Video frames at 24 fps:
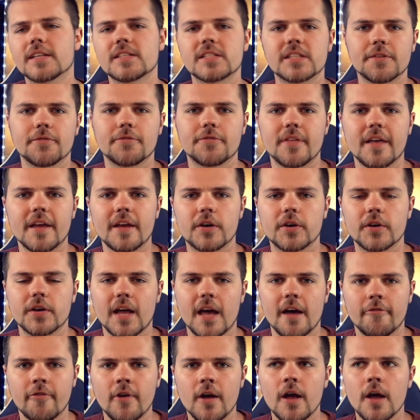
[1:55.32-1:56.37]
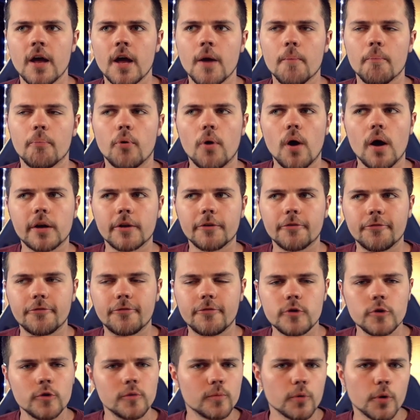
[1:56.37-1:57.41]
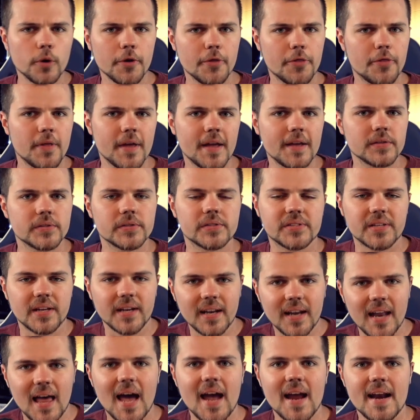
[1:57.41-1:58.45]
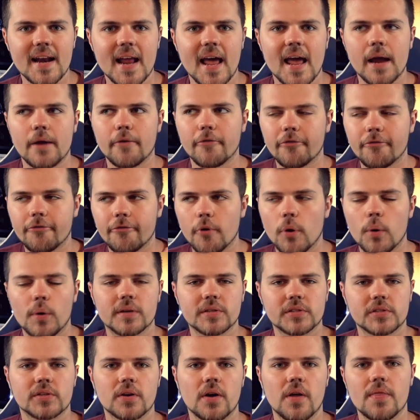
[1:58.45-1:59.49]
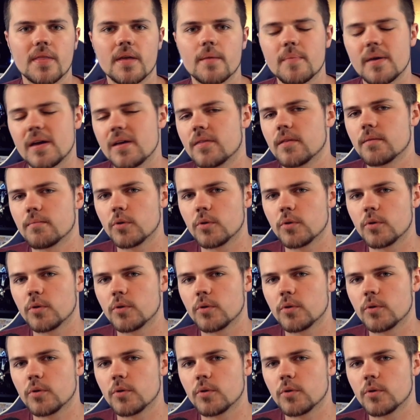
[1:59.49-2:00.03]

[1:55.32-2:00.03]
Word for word: as if they could have brought a few more things to light and focused on them in the